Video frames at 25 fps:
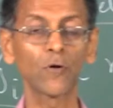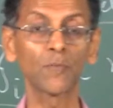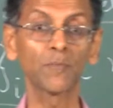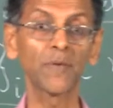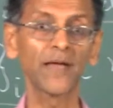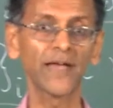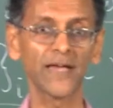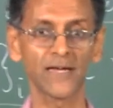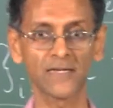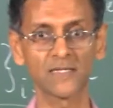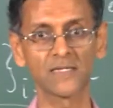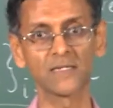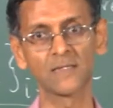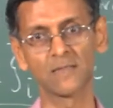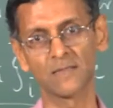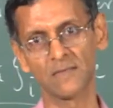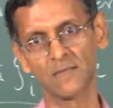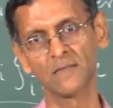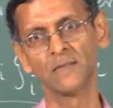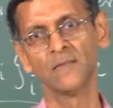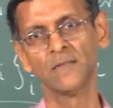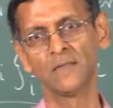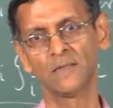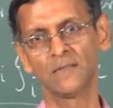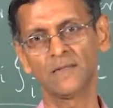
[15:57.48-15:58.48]
1 by x,
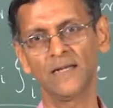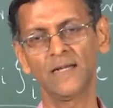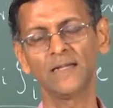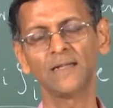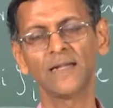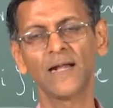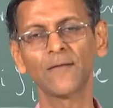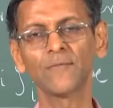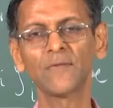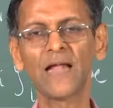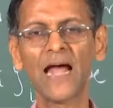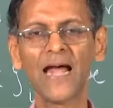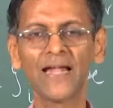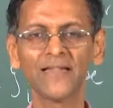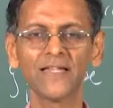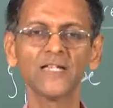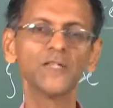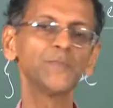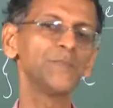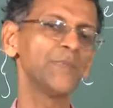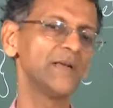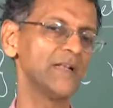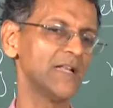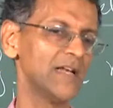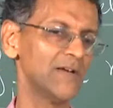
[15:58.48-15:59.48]
right. That had
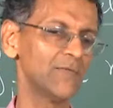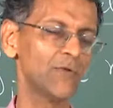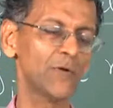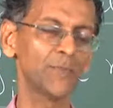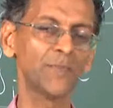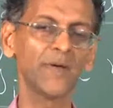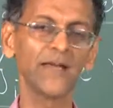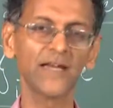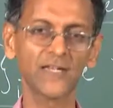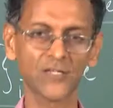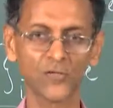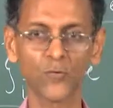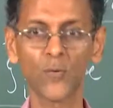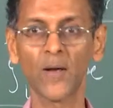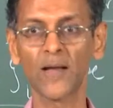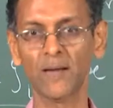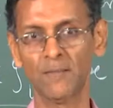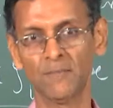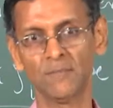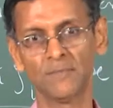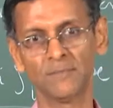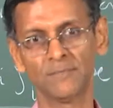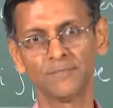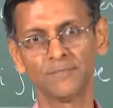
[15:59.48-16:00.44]
this PDF 1 by x squared.